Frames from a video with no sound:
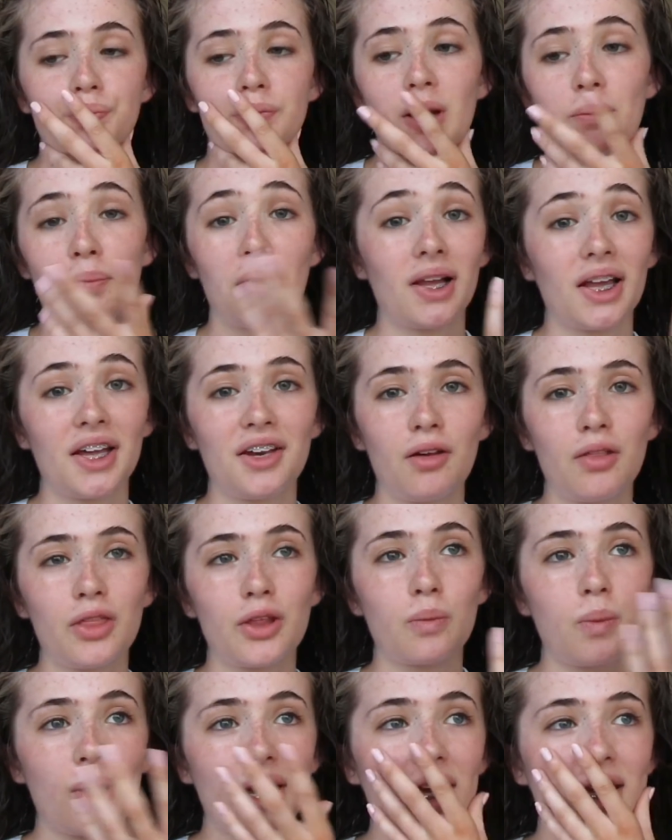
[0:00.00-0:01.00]
I played on
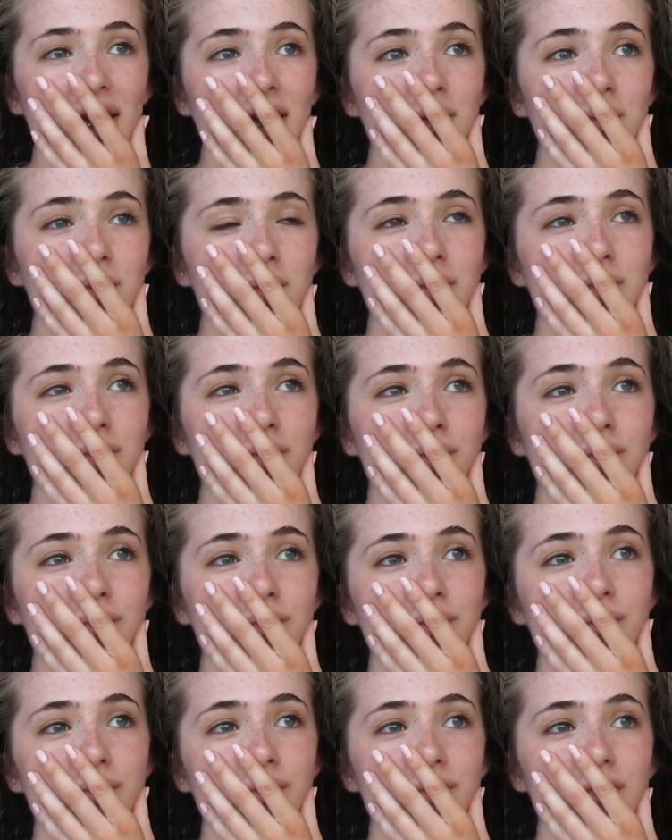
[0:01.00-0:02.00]
the Wii.
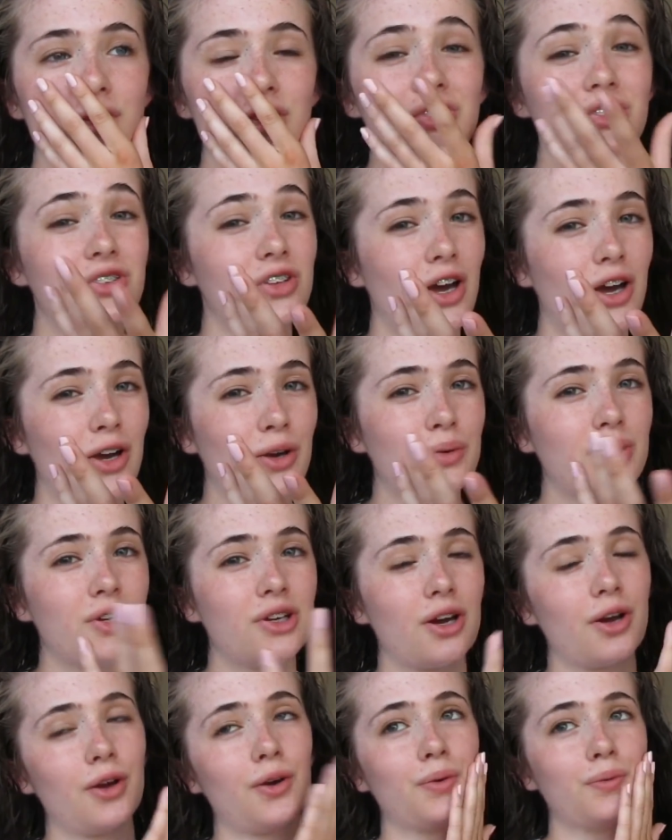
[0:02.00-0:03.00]
So, you
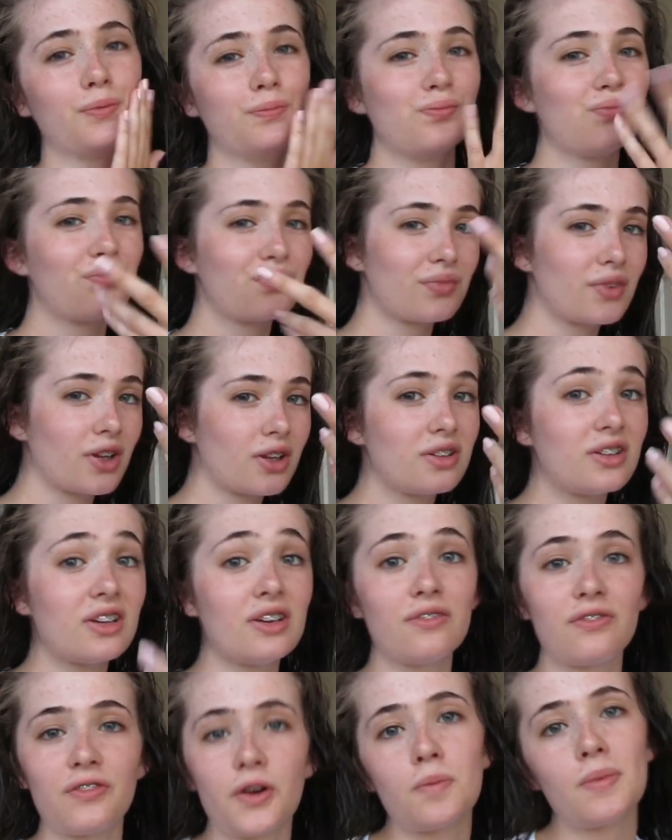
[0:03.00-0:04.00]
know,
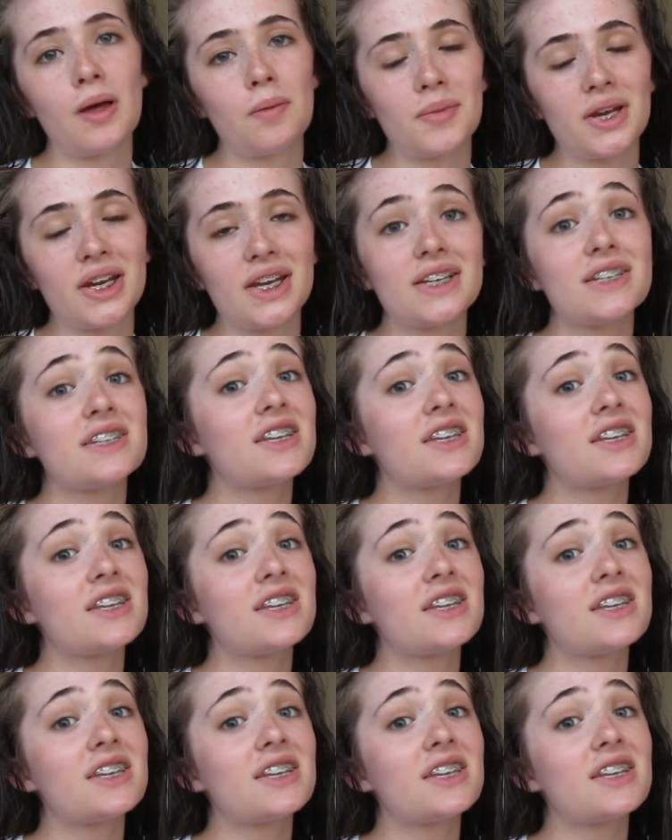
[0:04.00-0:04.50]
didn't film that many